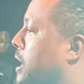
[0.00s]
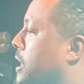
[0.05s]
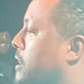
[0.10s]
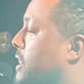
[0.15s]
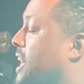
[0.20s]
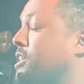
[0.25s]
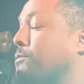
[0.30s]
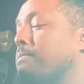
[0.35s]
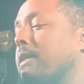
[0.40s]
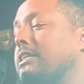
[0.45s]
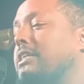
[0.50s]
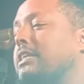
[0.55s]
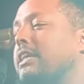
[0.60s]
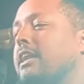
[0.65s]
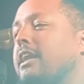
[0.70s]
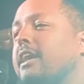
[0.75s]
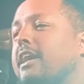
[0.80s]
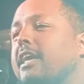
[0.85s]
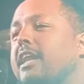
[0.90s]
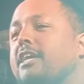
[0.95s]
That's
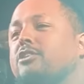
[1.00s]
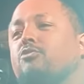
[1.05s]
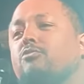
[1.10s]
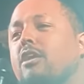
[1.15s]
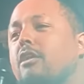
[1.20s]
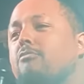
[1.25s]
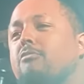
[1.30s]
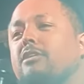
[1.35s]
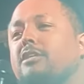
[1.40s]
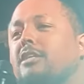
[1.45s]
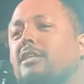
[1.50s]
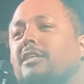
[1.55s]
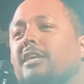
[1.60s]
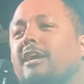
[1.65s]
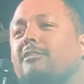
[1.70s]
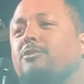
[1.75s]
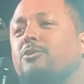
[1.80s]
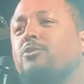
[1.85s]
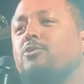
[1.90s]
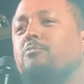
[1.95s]
basically it. That's what I wanted to say.
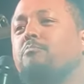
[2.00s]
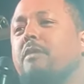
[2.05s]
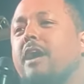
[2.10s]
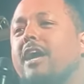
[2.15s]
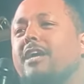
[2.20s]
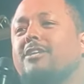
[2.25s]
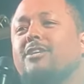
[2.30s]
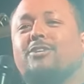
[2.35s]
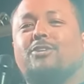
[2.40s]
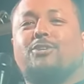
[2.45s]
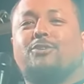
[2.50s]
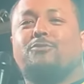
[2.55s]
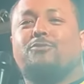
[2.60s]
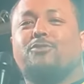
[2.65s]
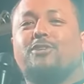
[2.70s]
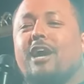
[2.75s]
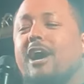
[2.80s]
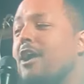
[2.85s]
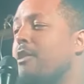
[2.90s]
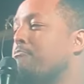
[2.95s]
I
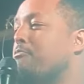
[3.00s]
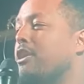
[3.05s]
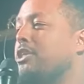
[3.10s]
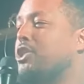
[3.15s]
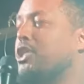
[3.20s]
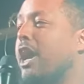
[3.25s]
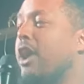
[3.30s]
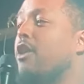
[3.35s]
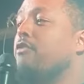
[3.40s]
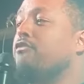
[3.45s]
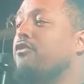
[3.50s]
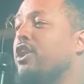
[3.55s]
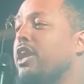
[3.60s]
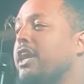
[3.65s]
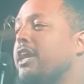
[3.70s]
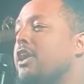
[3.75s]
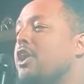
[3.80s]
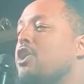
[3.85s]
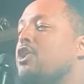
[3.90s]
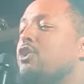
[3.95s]
appreciate it.
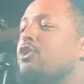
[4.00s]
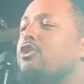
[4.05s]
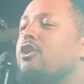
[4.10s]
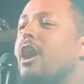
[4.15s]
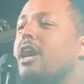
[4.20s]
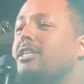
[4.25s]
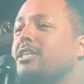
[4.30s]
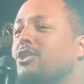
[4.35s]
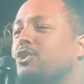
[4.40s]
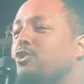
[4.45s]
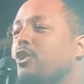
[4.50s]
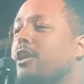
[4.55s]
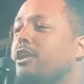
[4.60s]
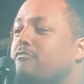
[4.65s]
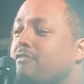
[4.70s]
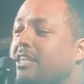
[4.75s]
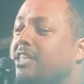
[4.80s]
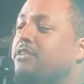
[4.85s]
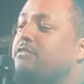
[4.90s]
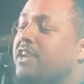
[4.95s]
Hopefully, you guys enjoy
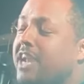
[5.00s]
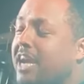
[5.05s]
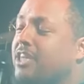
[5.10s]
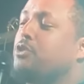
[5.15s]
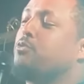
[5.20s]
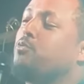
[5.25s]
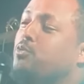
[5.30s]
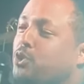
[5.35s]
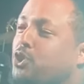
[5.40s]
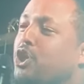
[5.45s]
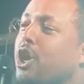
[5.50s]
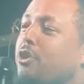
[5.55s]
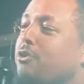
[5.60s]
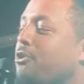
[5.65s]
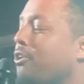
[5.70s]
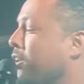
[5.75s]
the rest of an actual show.